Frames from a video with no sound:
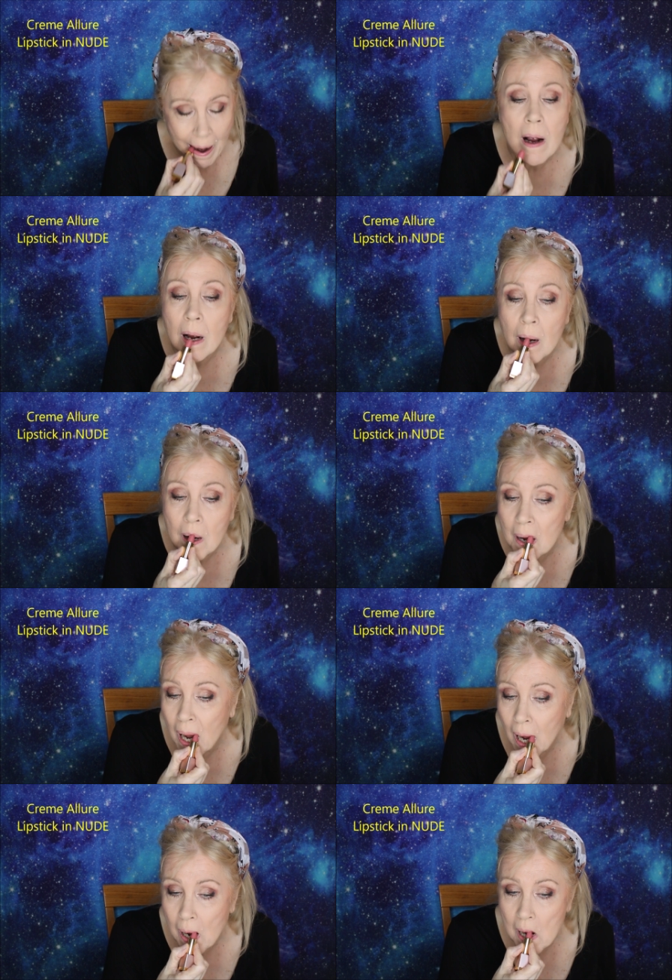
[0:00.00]

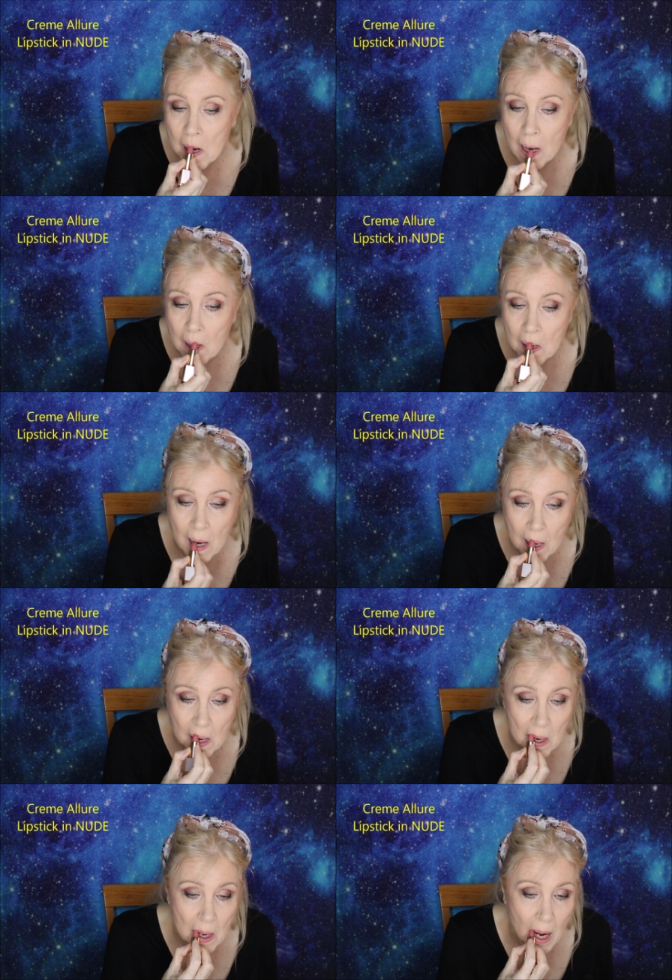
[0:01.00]
packaging, a
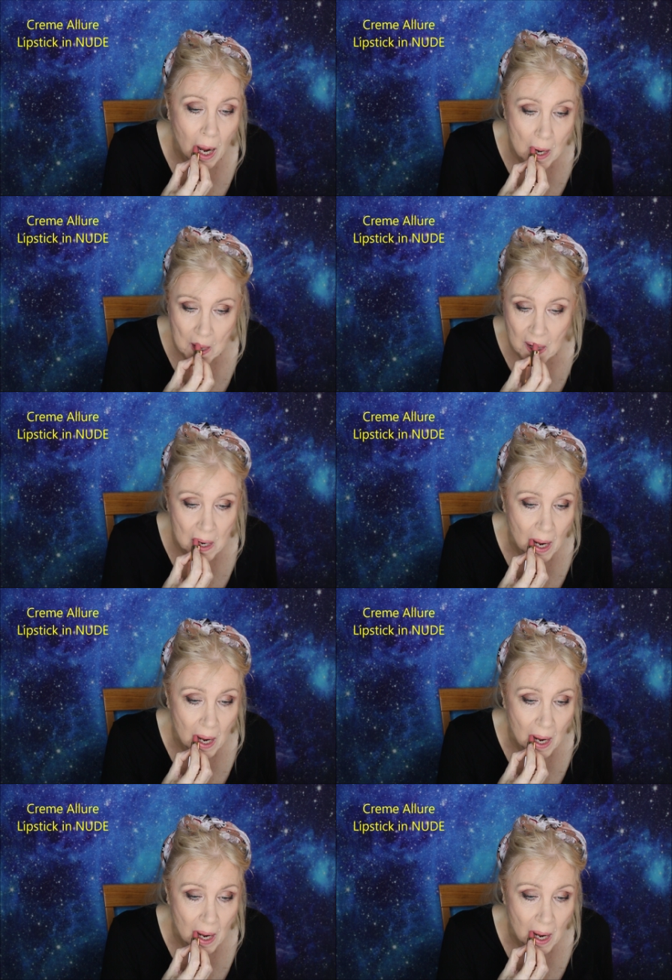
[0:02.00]
beautiful color.